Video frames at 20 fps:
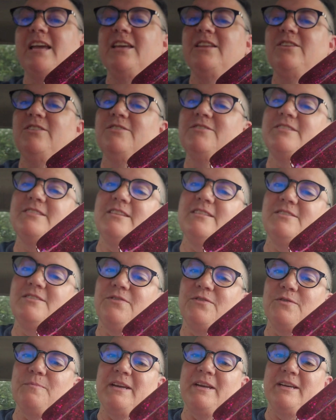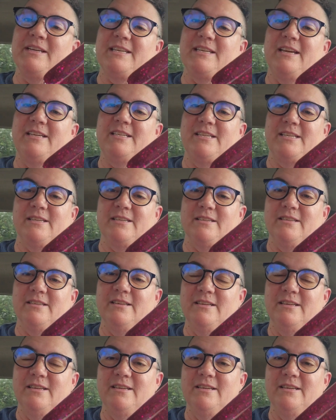can use this for meditation